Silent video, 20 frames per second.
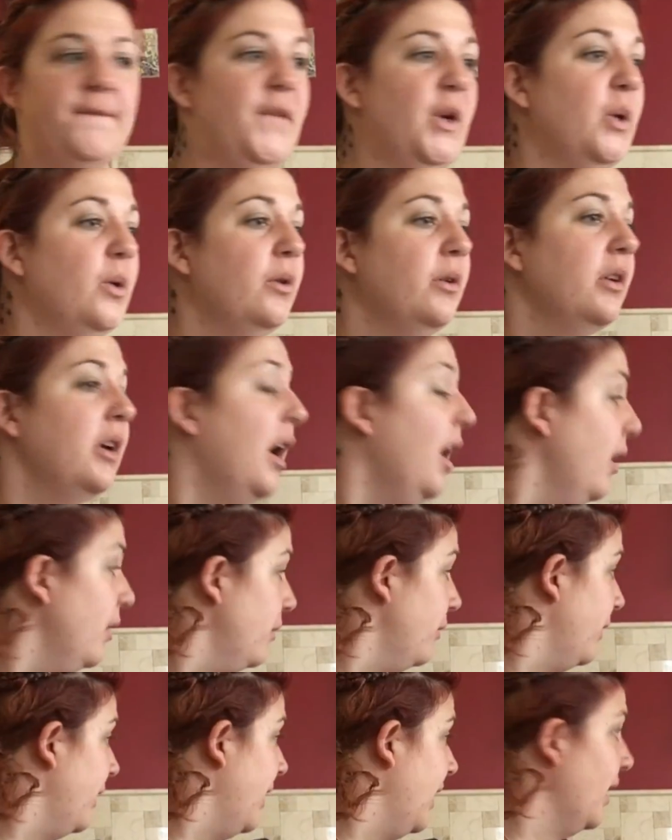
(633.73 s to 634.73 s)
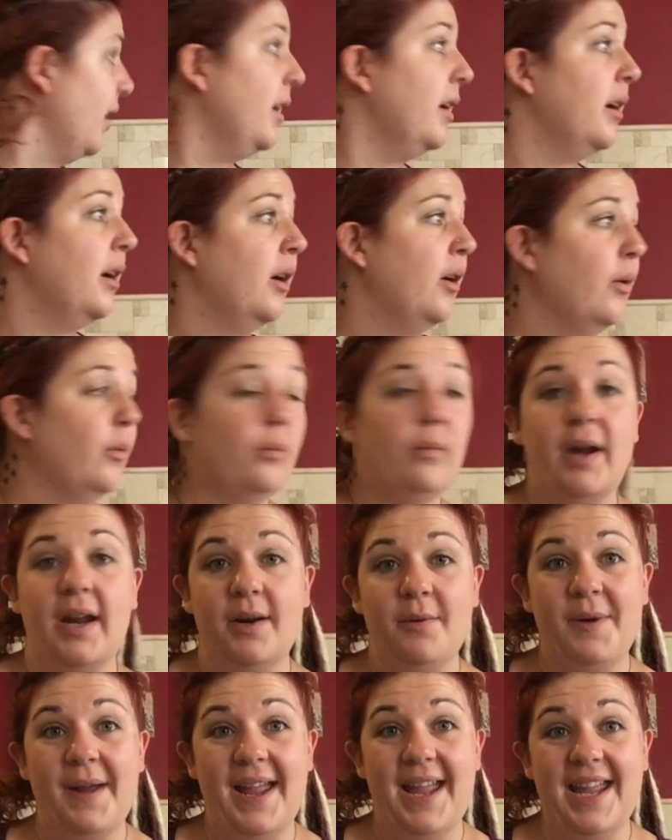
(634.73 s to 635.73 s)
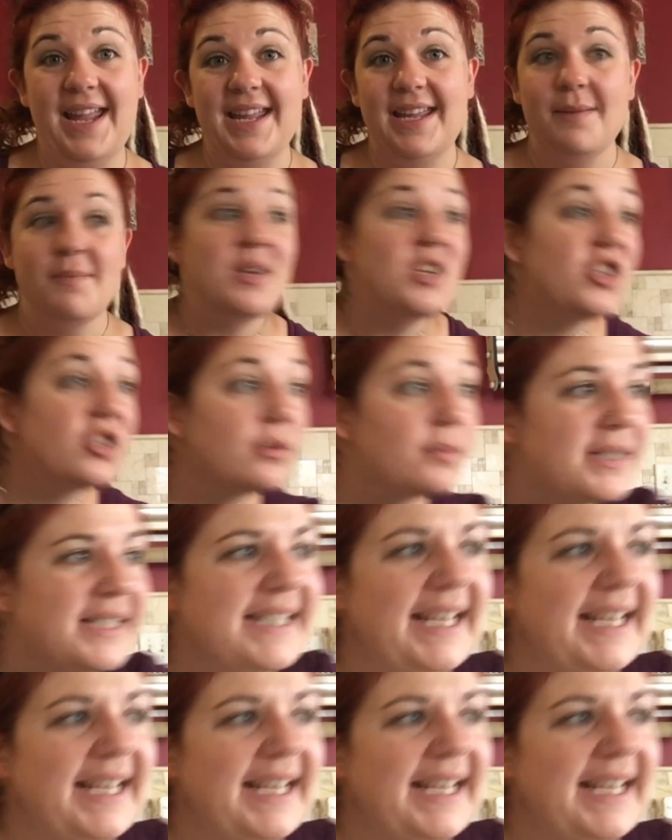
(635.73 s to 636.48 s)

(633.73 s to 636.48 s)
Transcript: food coloring ran away. Give me just 1